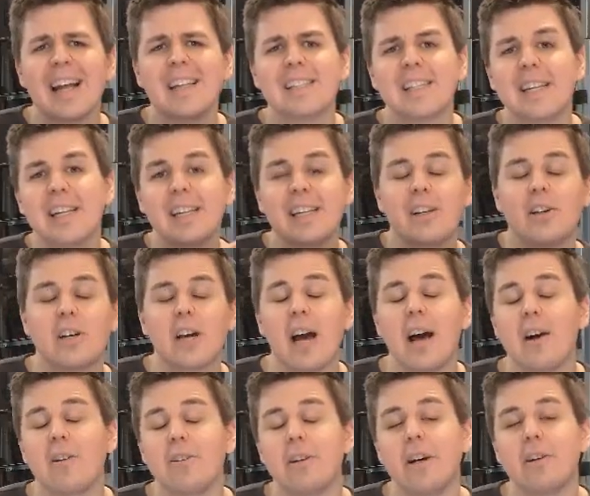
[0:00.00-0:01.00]
adds a little
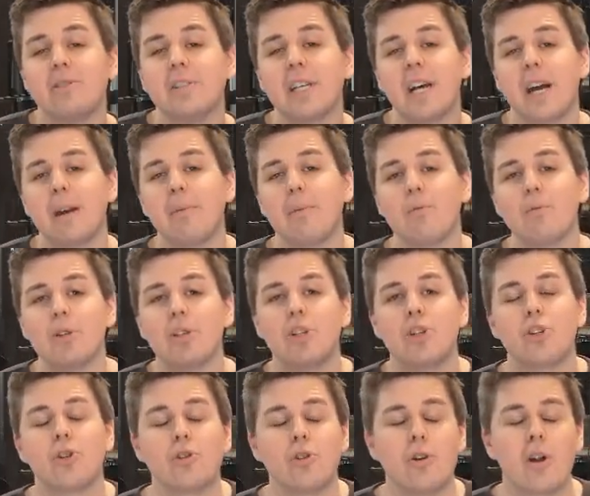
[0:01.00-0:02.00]
countdown timer which
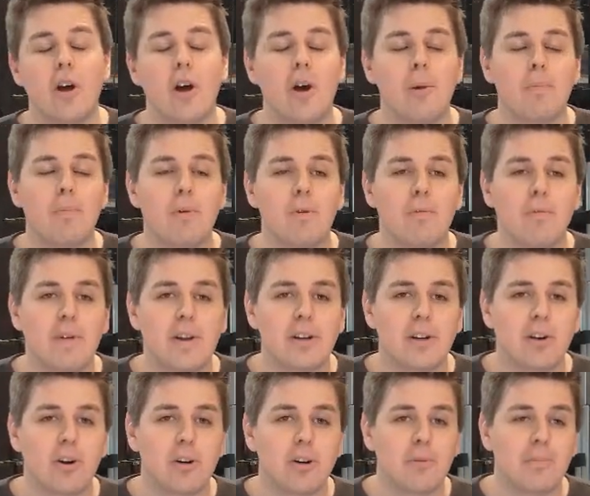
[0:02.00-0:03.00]
should uh,
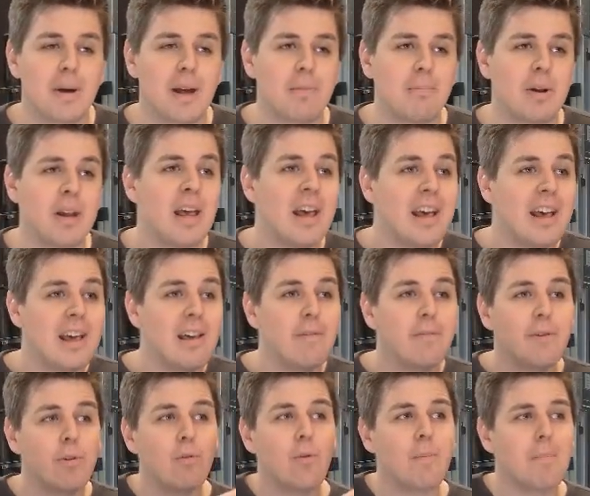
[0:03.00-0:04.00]
prevent cart abandonment.
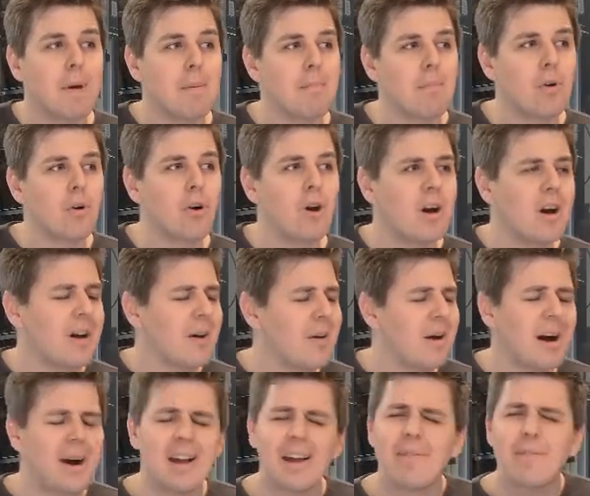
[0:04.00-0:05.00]
If you remember,
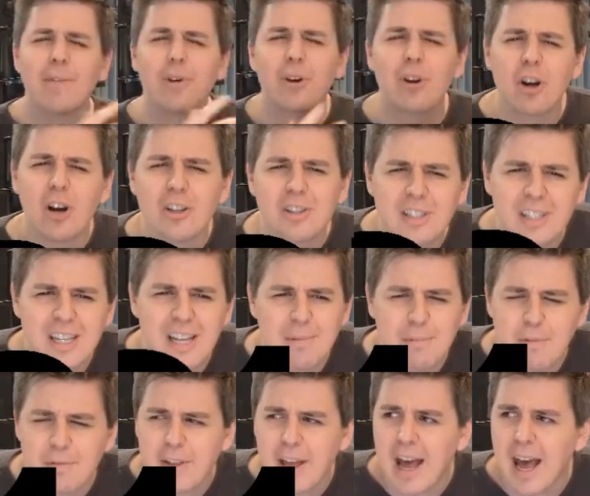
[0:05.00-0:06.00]
uh, I forgot the
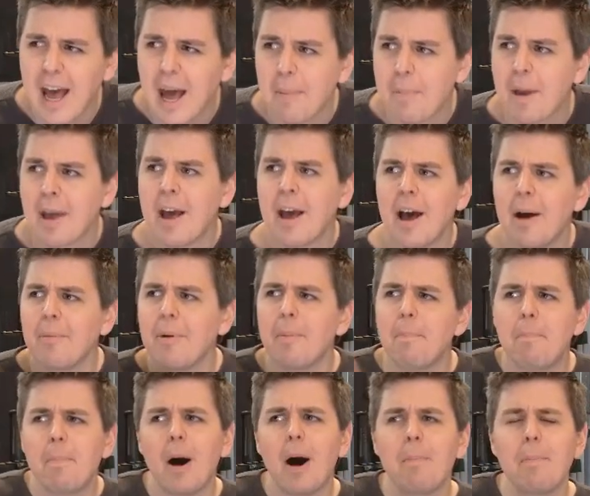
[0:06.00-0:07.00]
name of the app. I'm
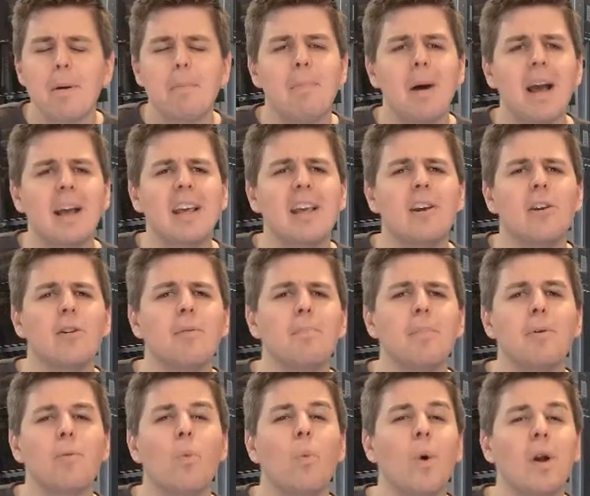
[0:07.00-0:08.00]
gonna pop it back here,
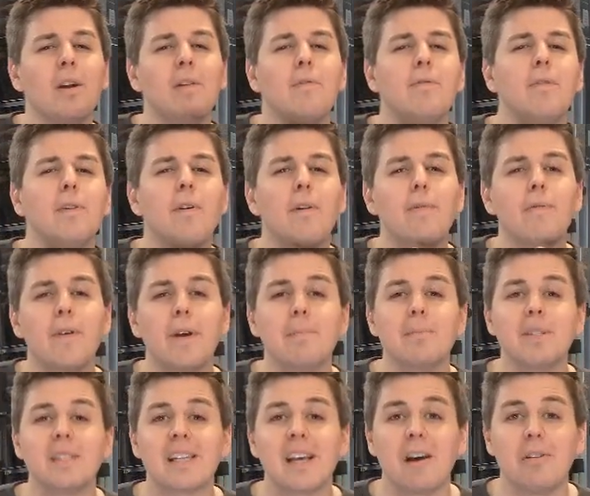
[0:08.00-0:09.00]
but one of the
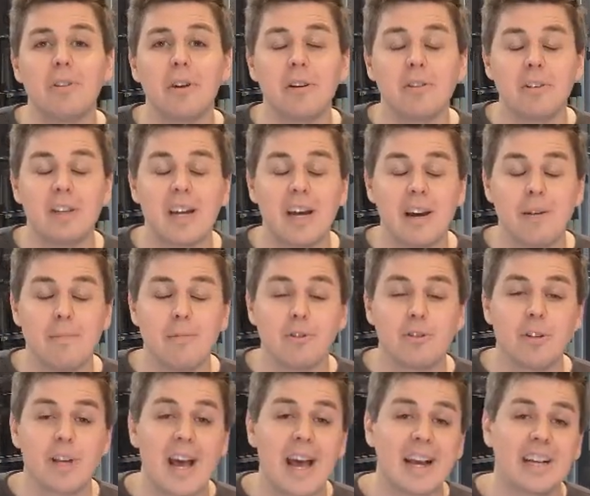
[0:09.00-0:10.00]
famous countdown
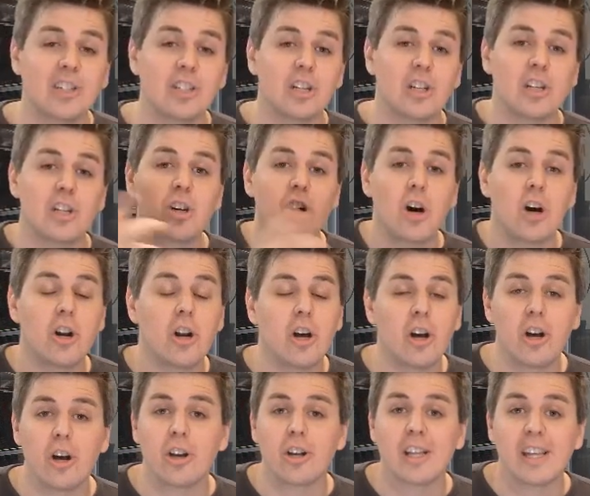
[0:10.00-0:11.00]
timers actually got
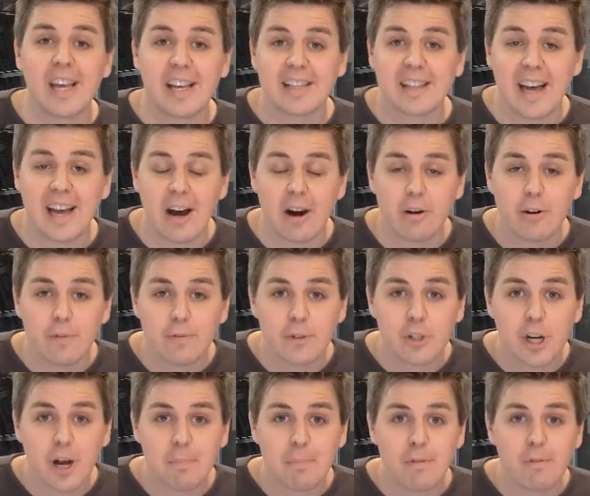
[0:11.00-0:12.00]
uh, kicked out of
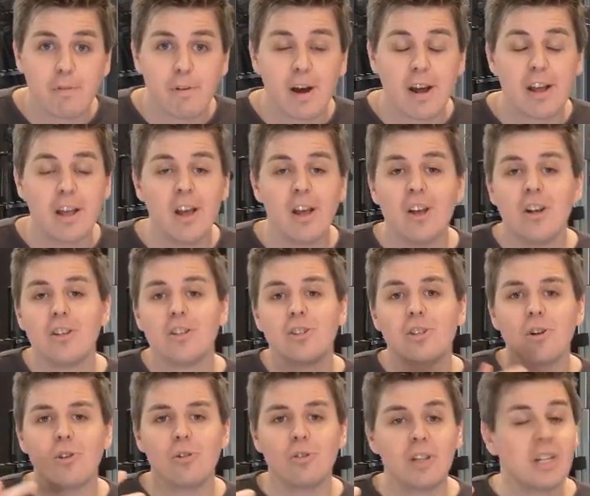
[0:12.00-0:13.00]
Shopify,
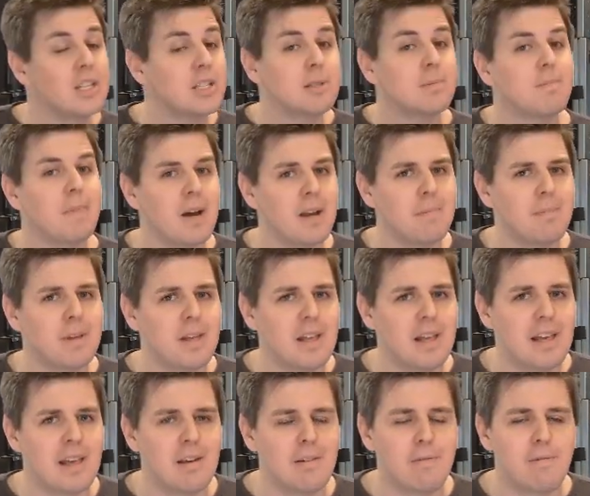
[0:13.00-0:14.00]
so this might
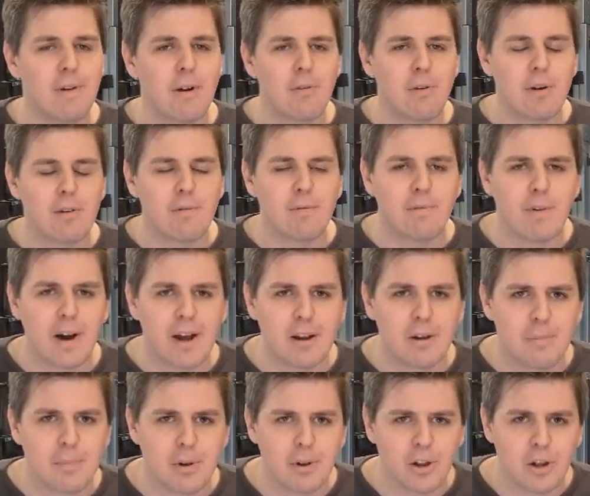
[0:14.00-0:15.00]
be a very
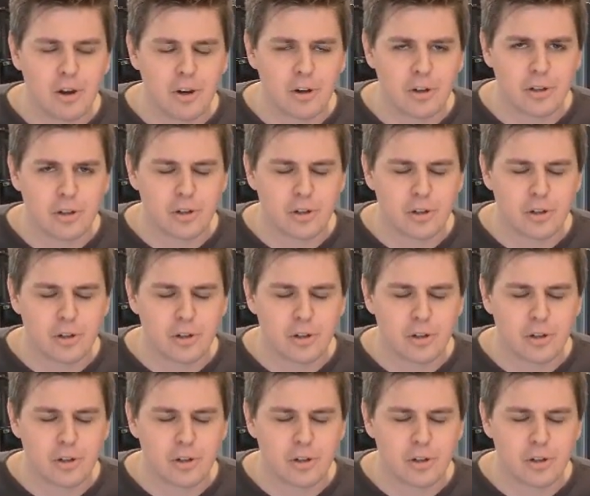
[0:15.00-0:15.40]
viable